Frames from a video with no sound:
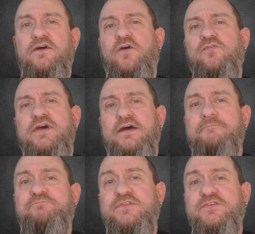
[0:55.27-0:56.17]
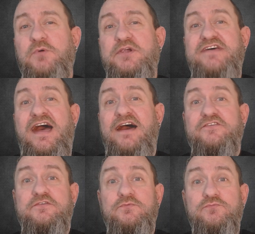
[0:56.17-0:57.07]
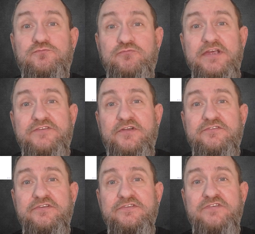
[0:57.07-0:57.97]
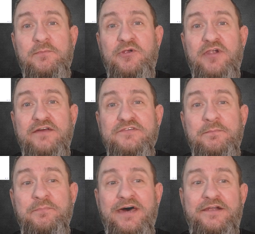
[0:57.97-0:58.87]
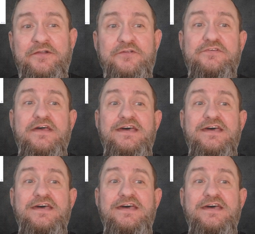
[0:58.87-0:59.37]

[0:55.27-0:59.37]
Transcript: Okay, so our task, research and summarize competitors.